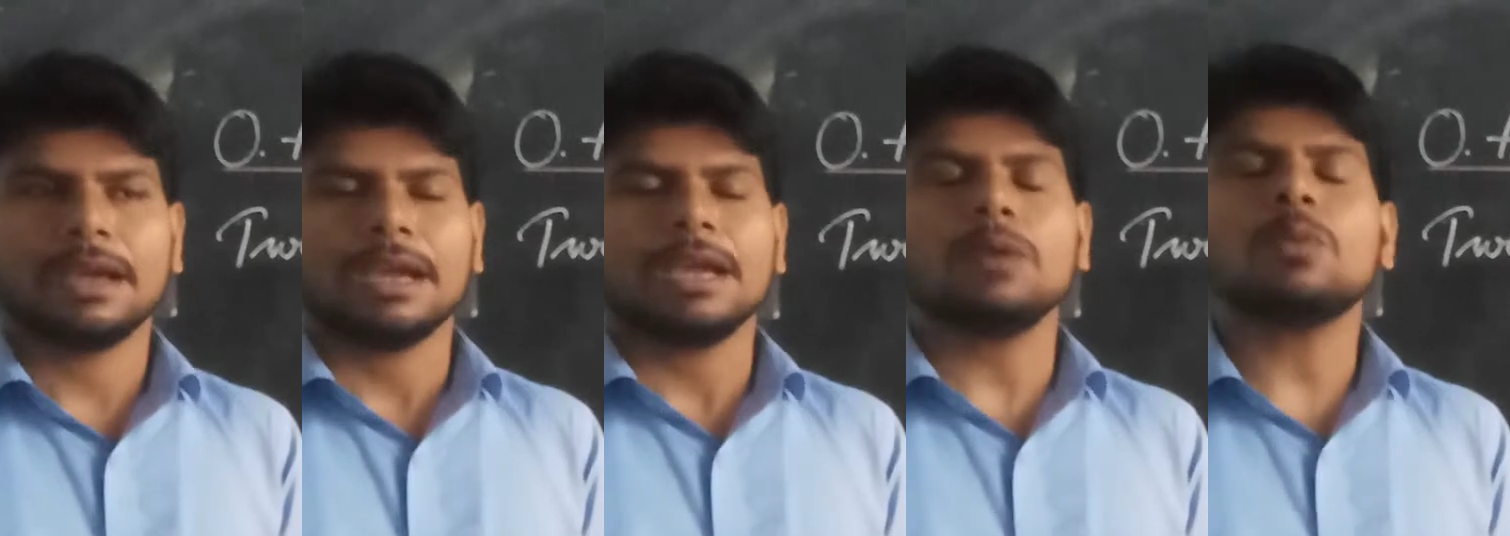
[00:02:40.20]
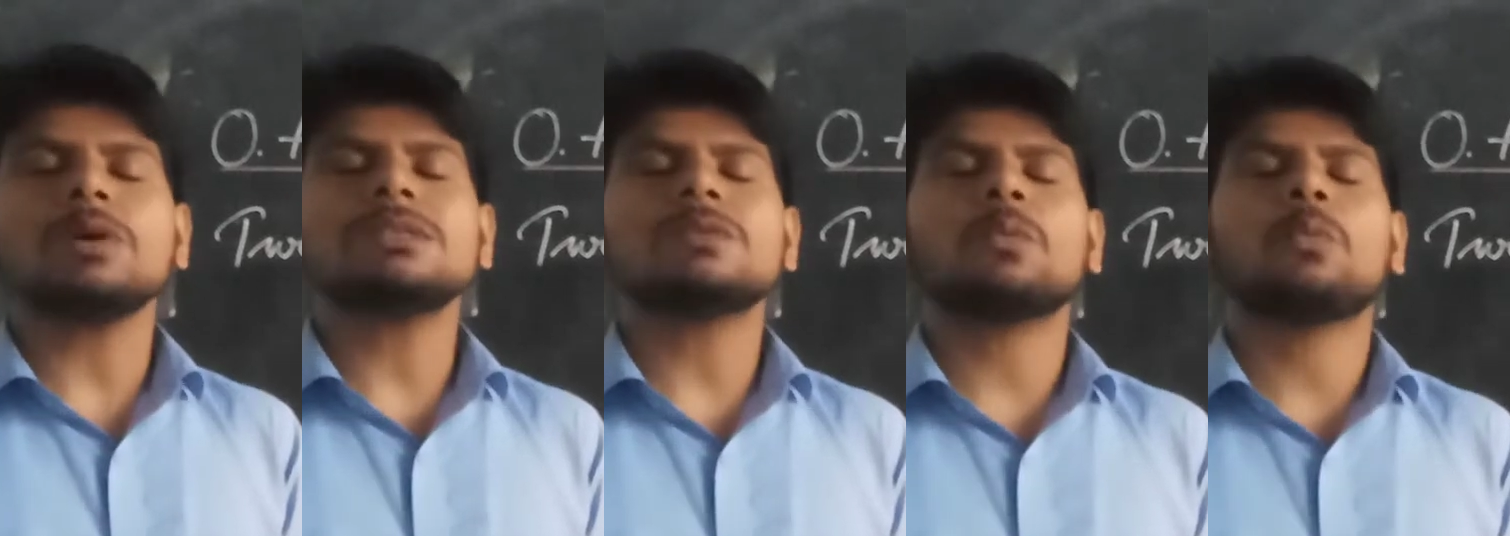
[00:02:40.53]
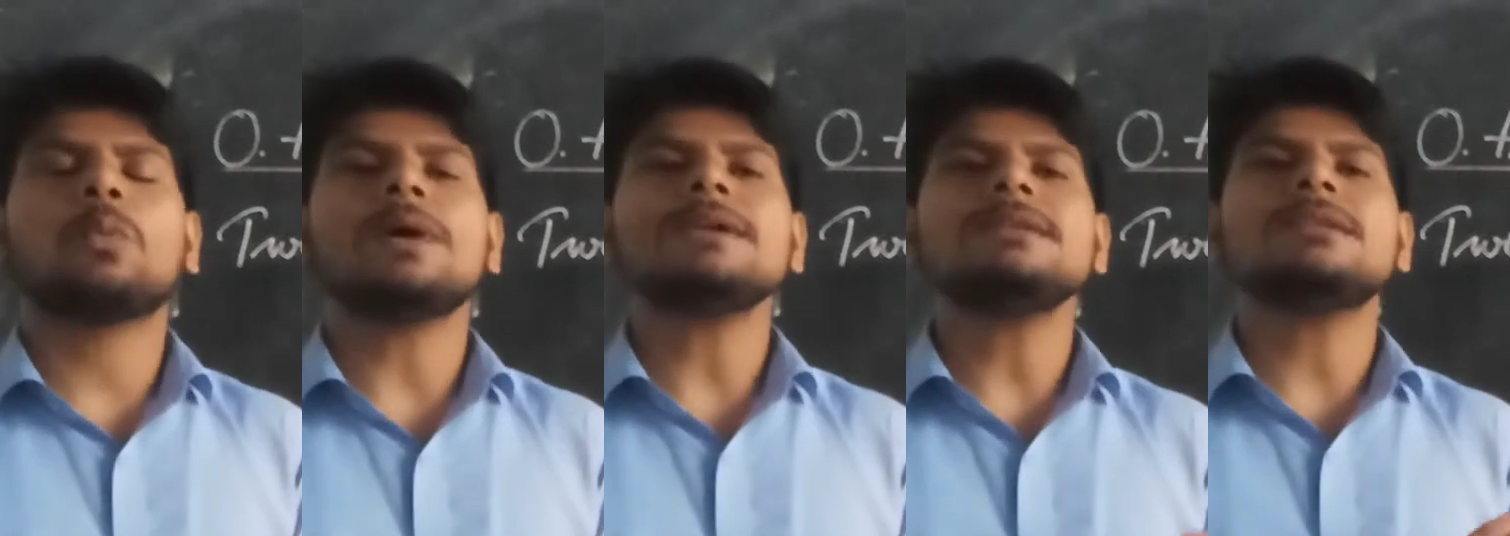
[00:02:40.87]
He was
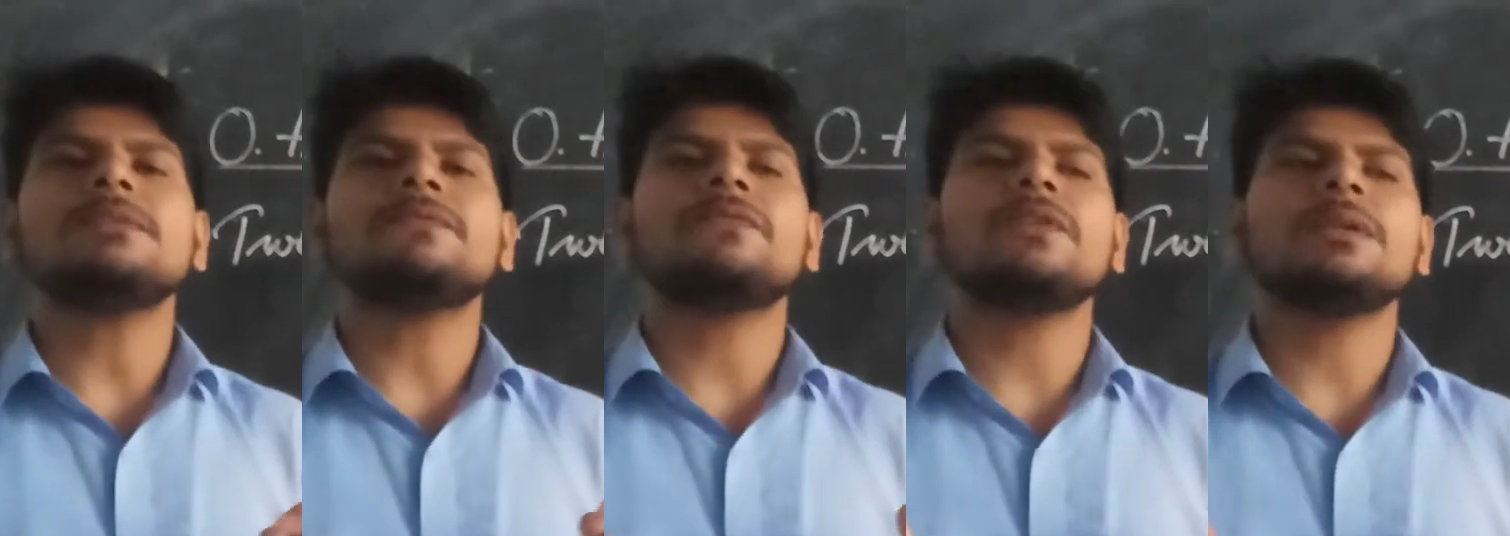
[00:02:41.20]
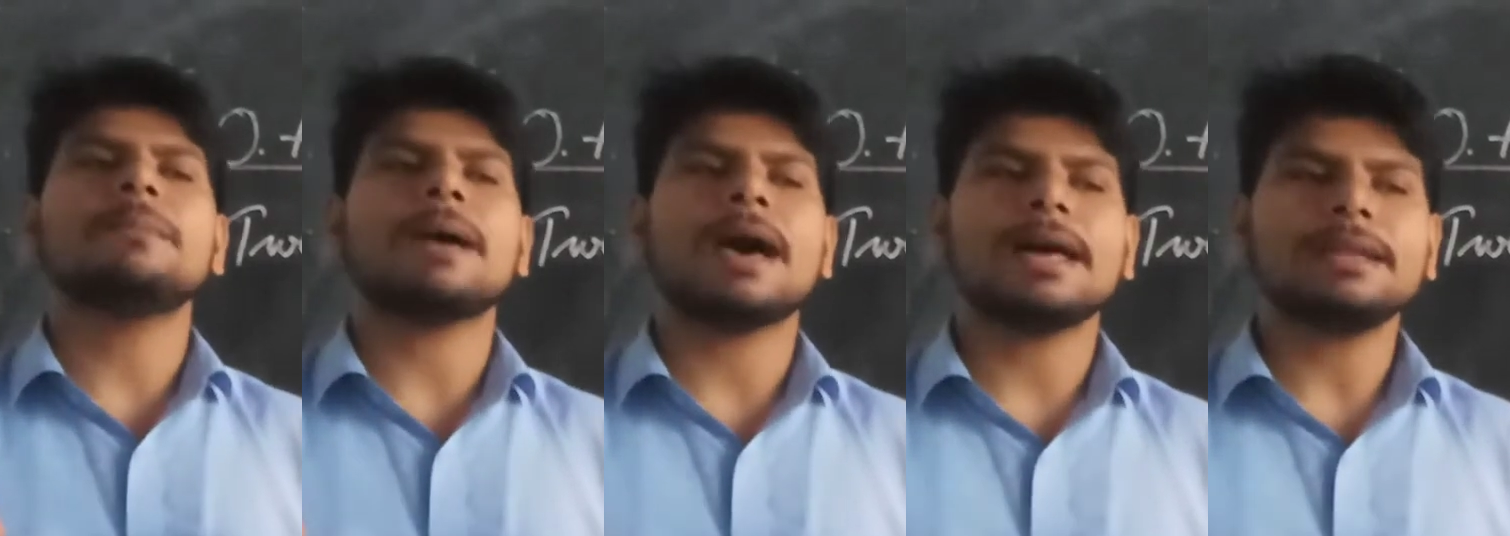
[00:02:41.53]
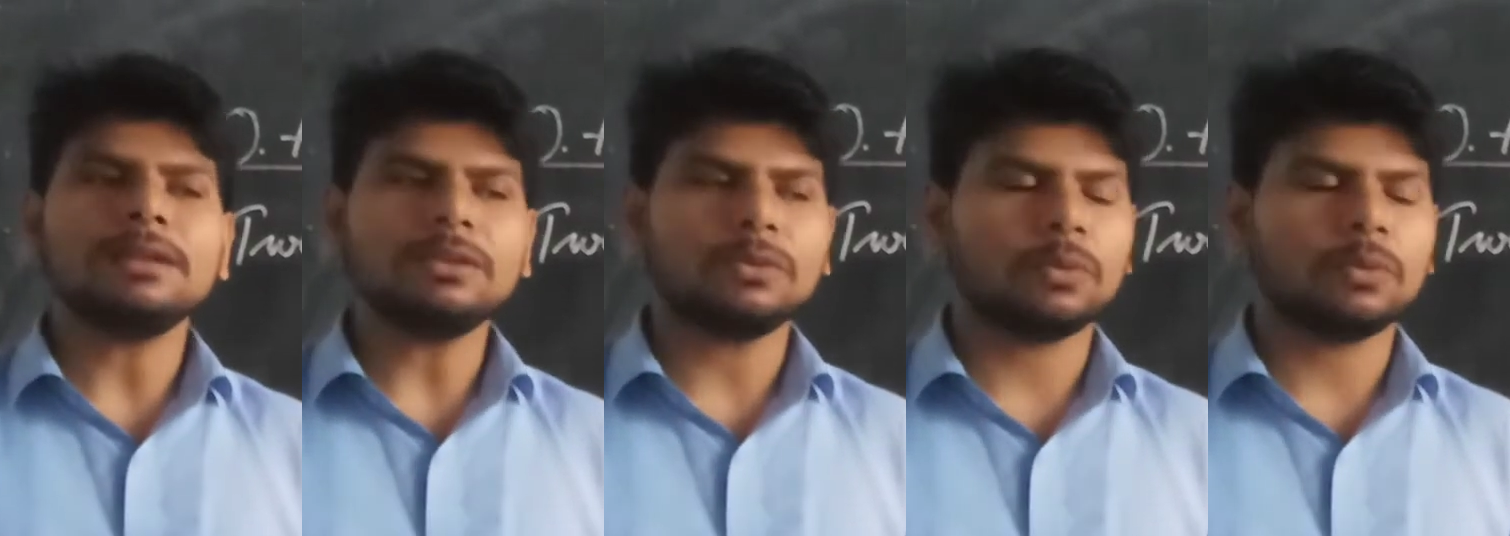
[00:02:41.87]
a wonderful man